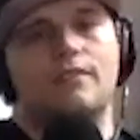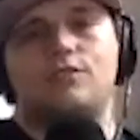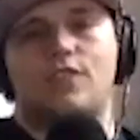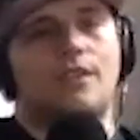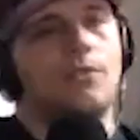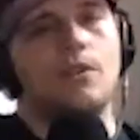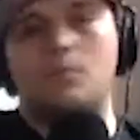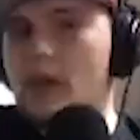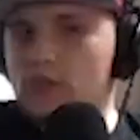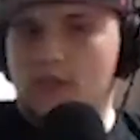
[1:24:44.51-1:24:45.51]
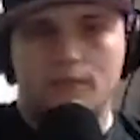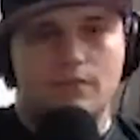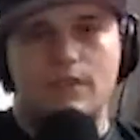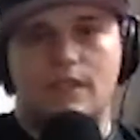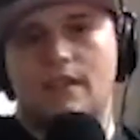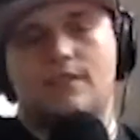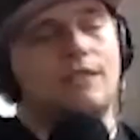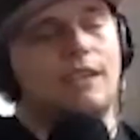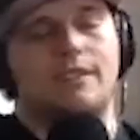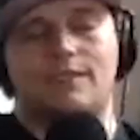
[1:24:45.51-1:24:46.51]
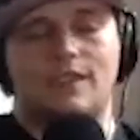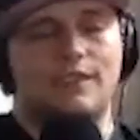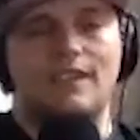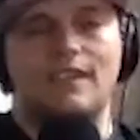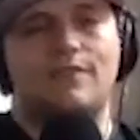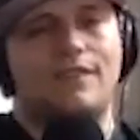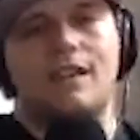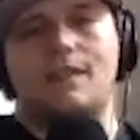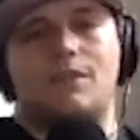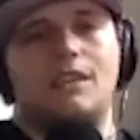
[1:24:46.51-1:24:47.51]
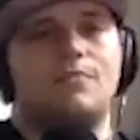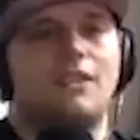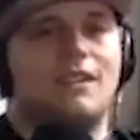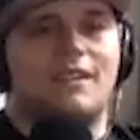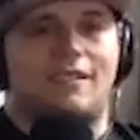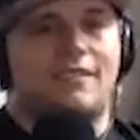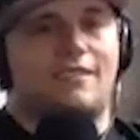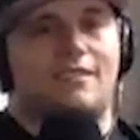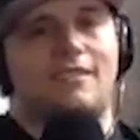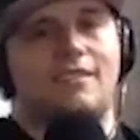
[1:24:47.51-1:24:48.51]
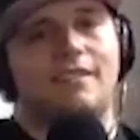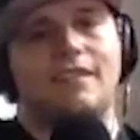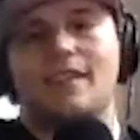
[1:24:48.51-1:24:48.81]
General admission. You don't need a VIP box or